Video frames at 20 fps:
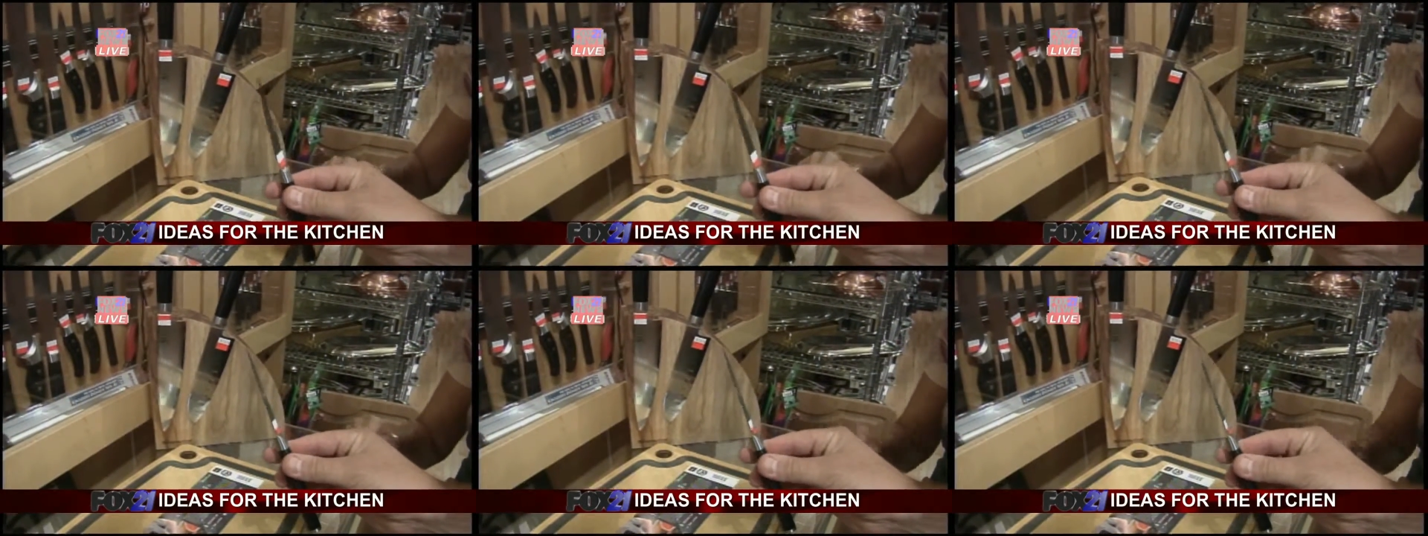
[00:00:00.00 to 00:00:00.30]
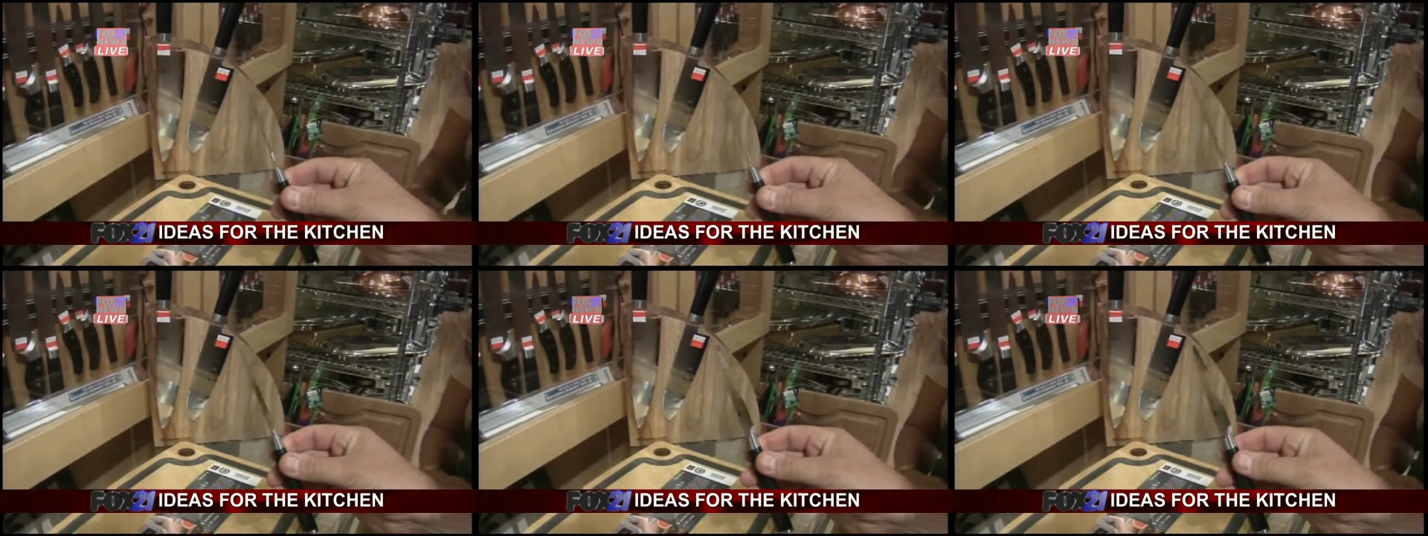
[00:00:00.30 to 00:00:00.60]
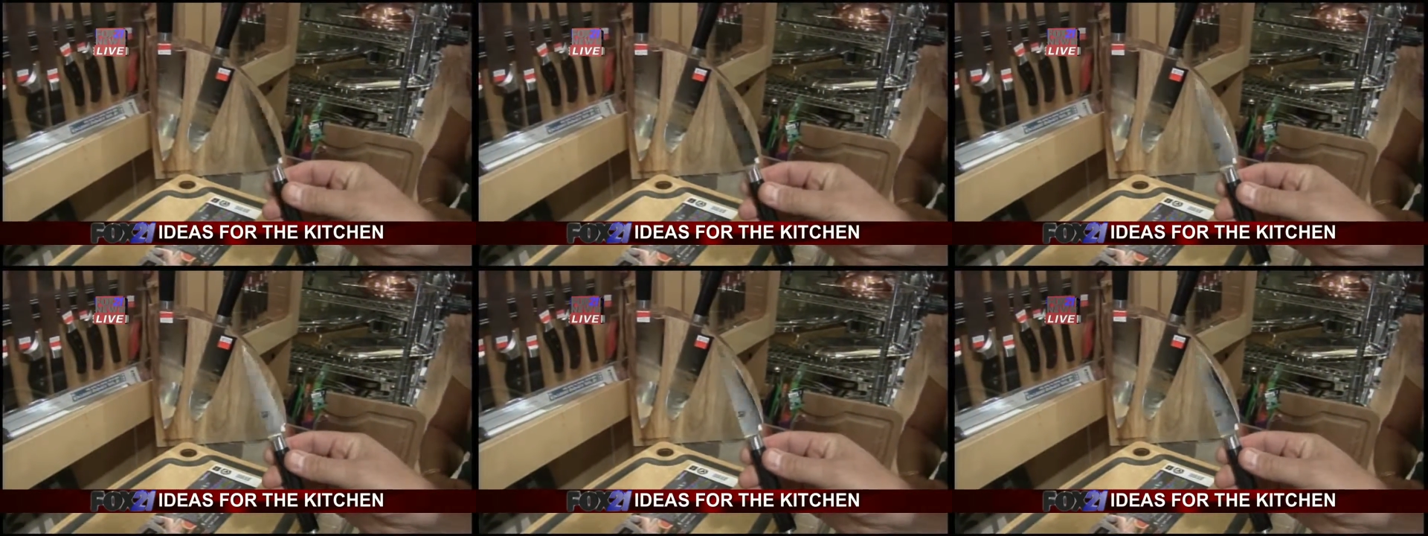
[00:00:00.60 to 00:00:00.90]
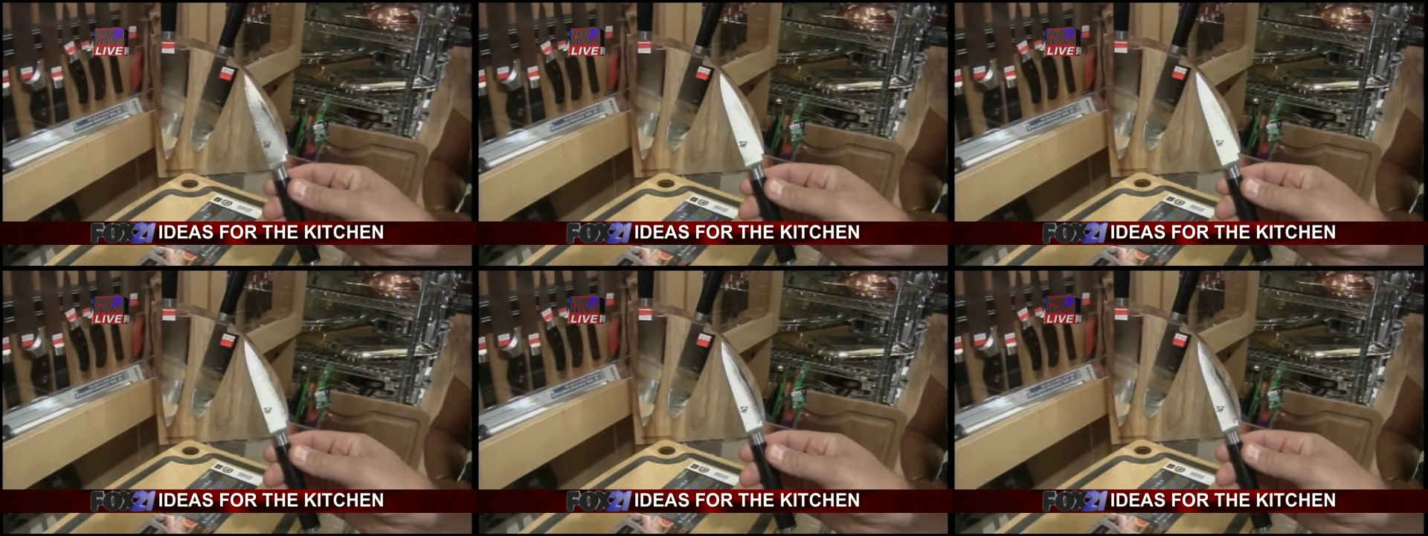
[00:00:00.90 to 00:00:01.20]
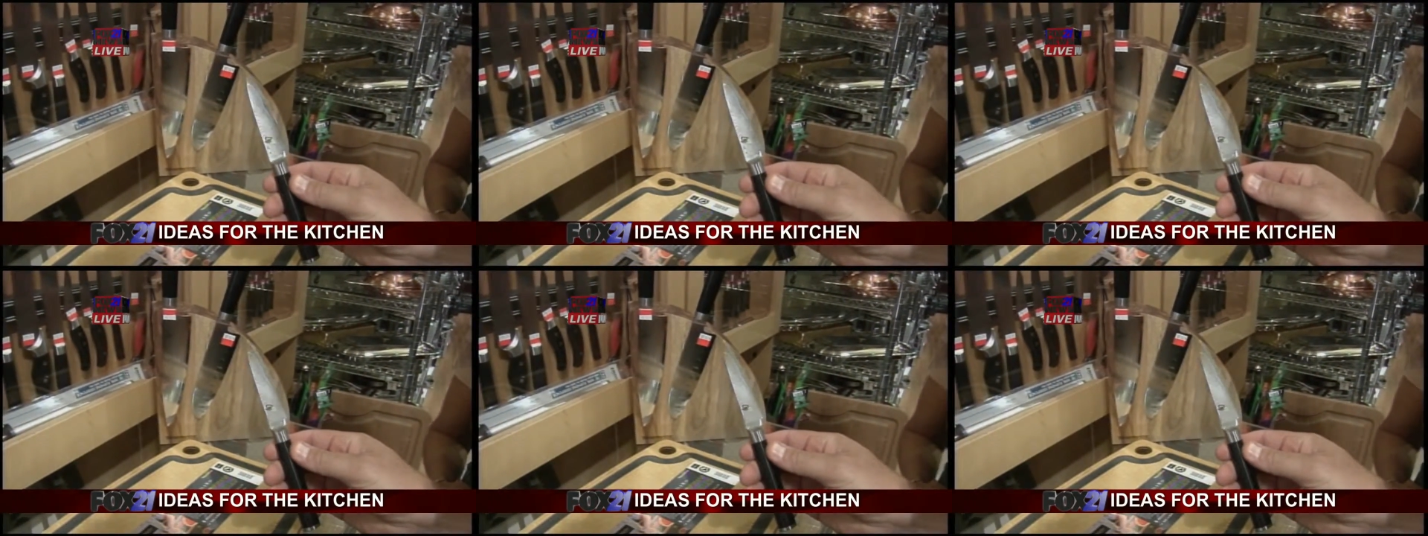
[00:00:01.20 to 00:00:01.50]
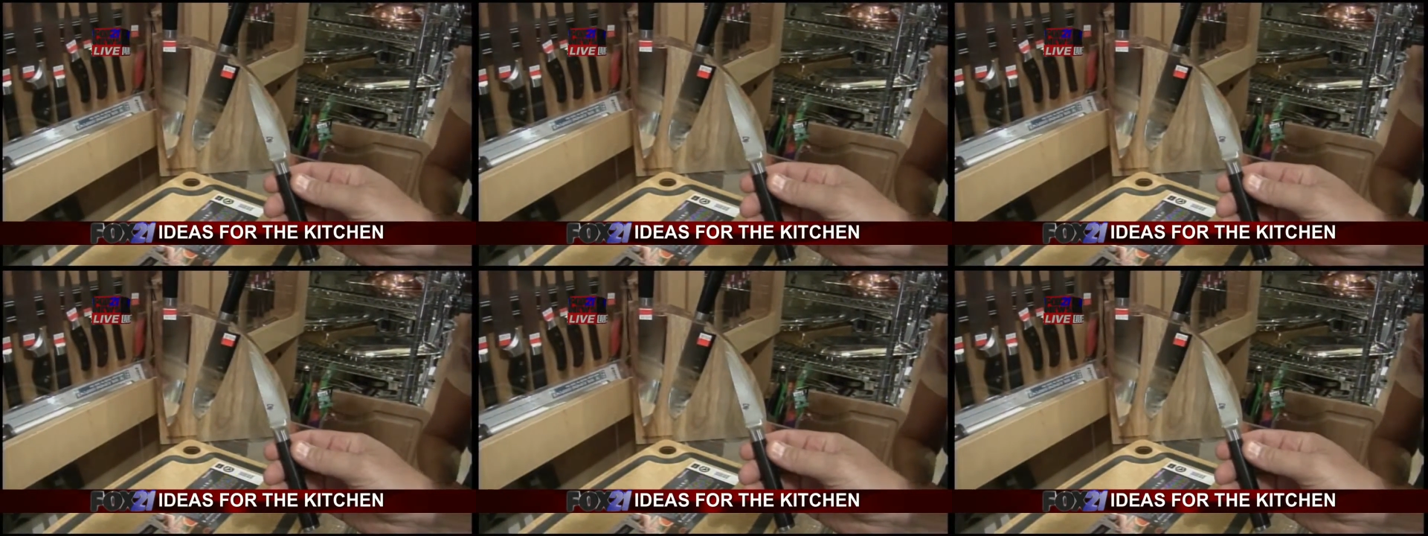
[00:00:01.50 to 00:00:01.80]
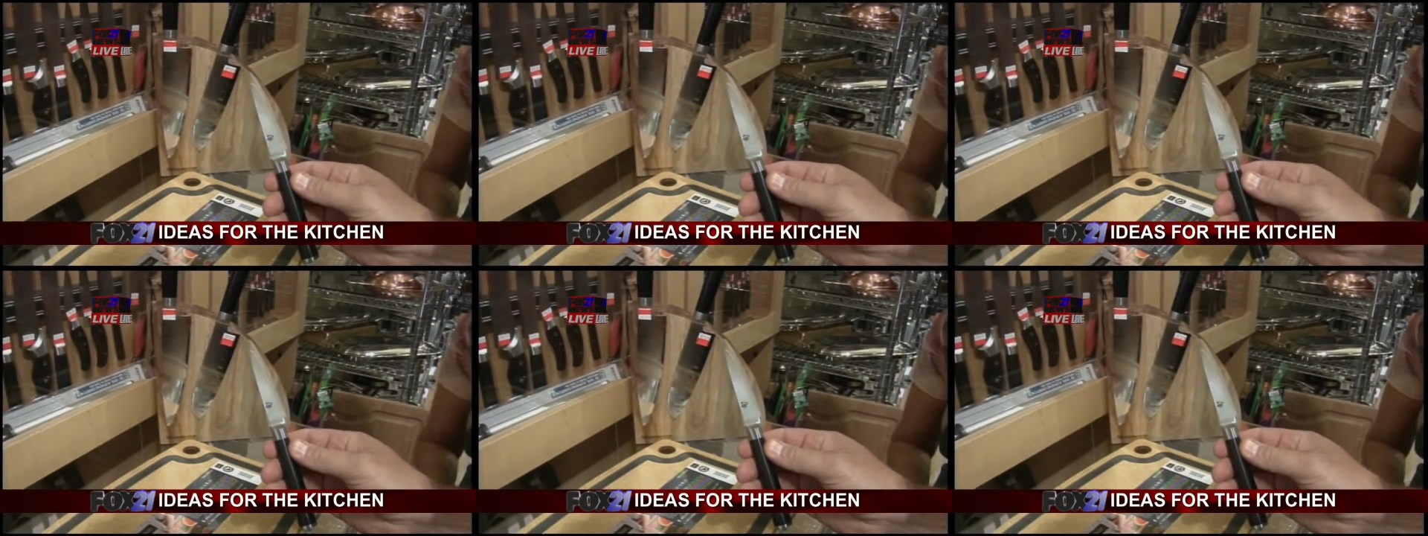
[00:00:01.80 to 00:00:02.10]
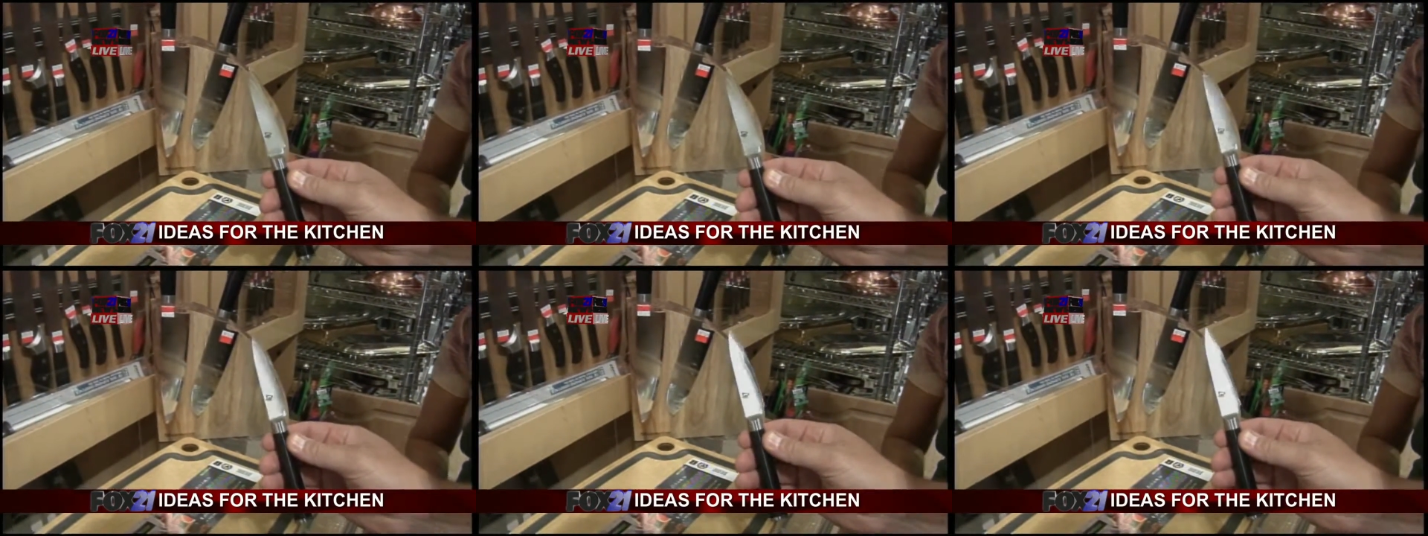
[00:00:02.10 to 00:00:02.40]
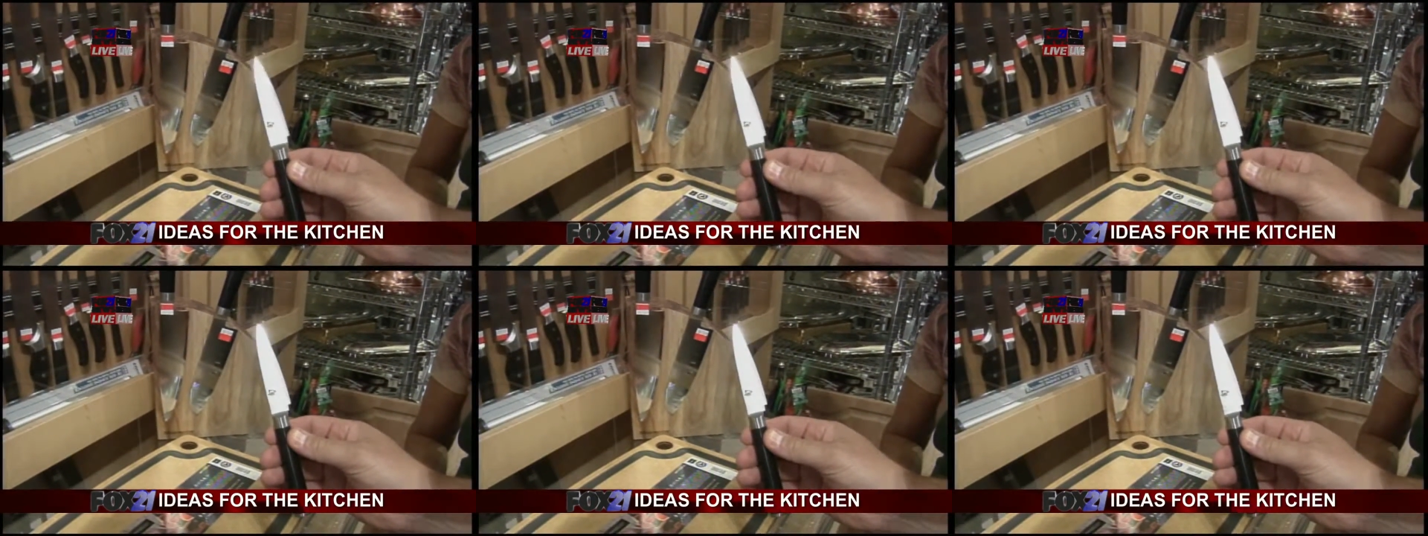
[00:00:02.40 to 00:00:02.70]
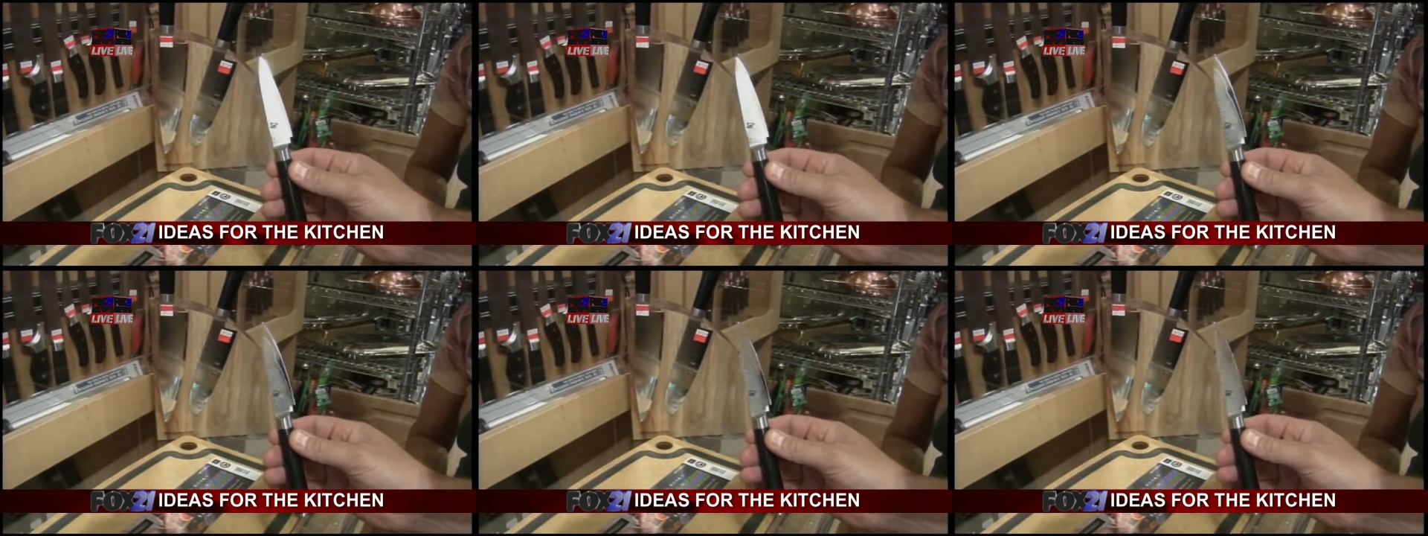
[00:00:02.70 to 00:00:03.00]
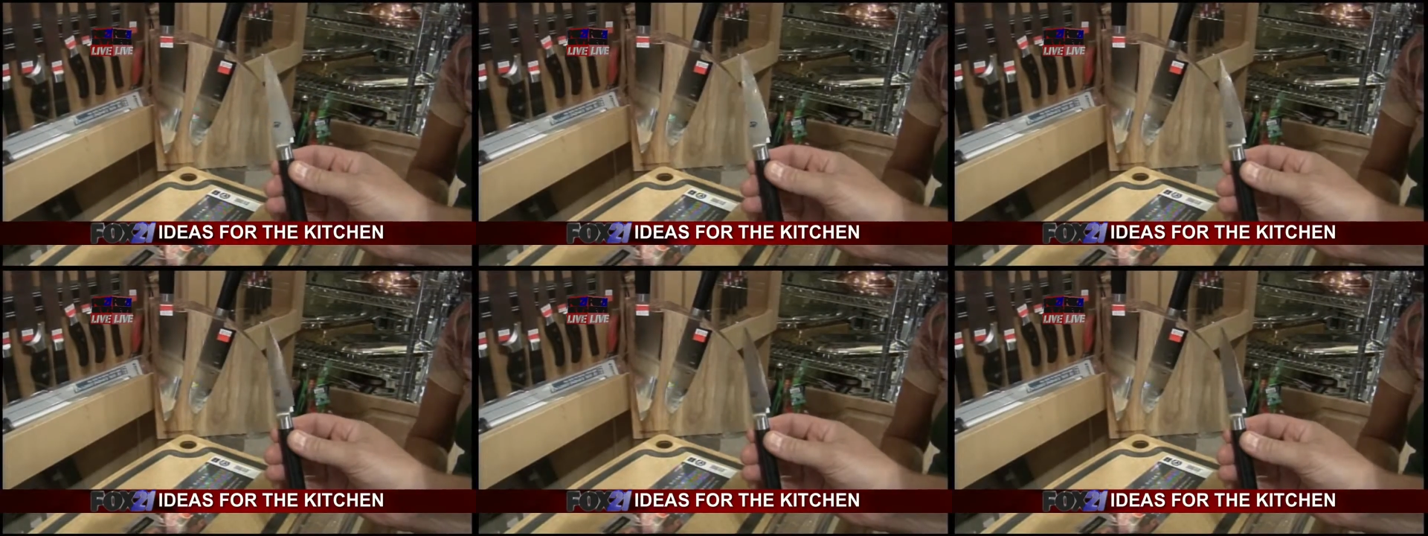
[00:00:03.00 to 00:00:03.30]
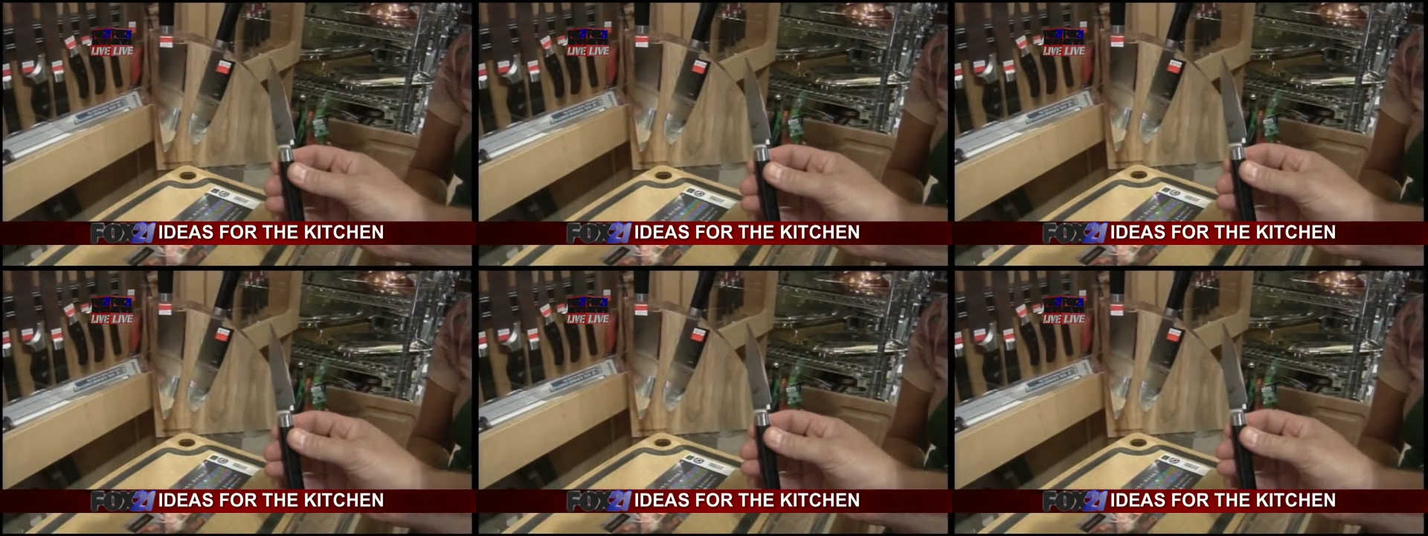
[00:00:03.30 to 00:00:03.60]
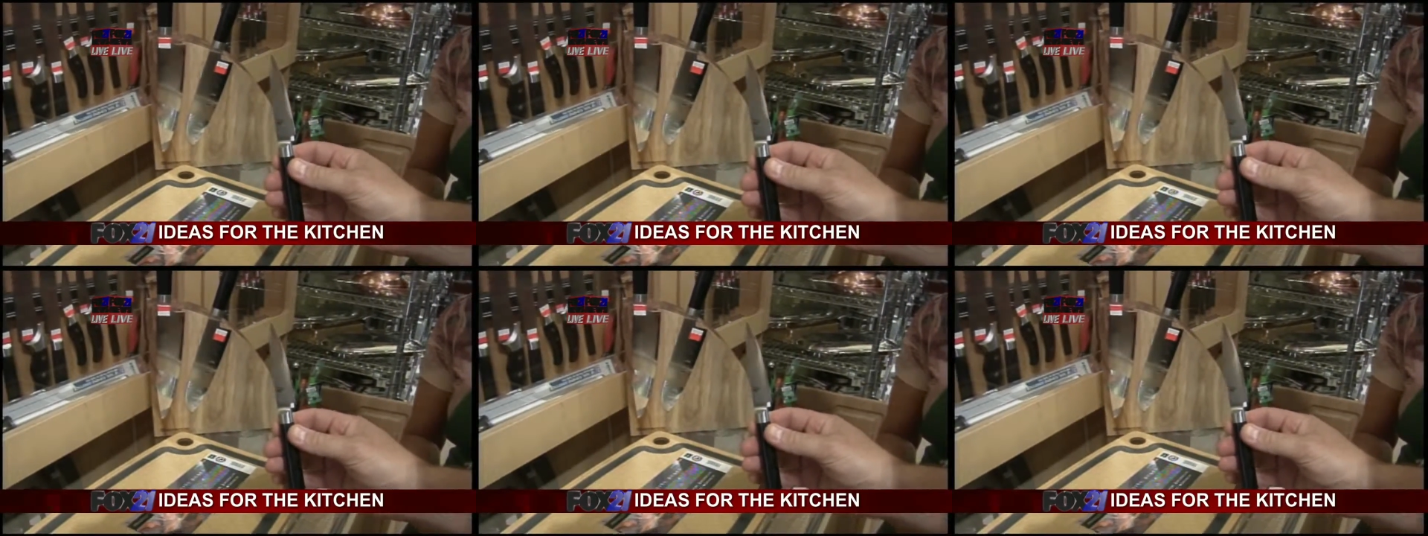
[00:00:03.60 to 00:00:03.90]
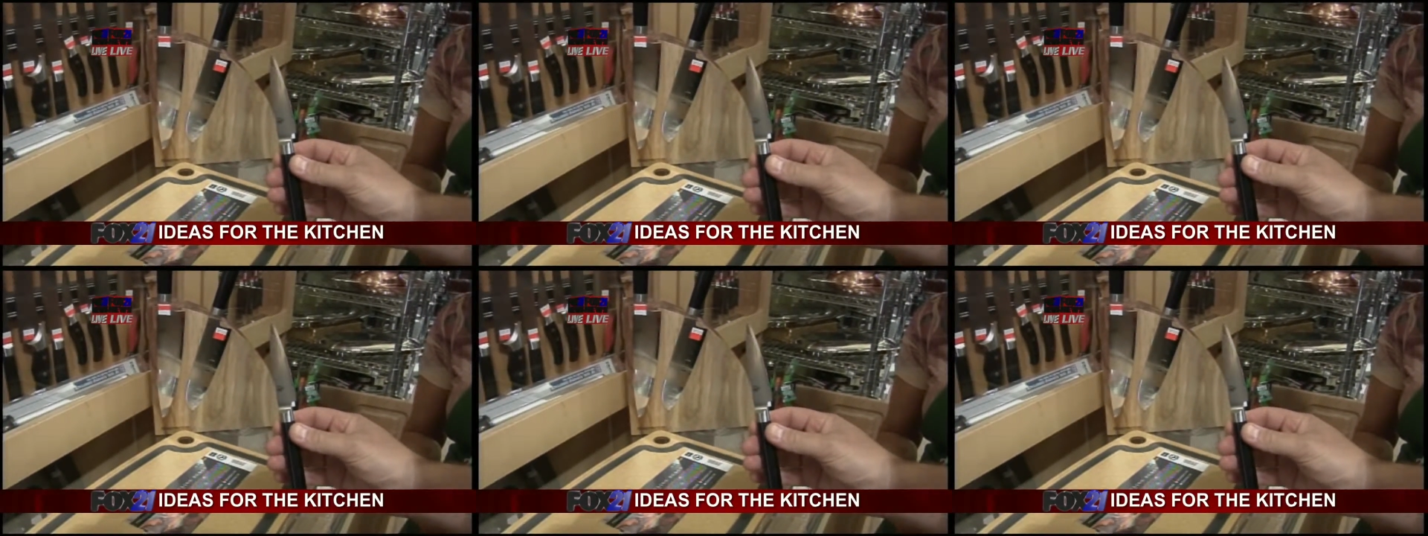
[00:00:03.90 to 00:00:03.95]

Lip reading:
No face is visible, so there are no lips to read.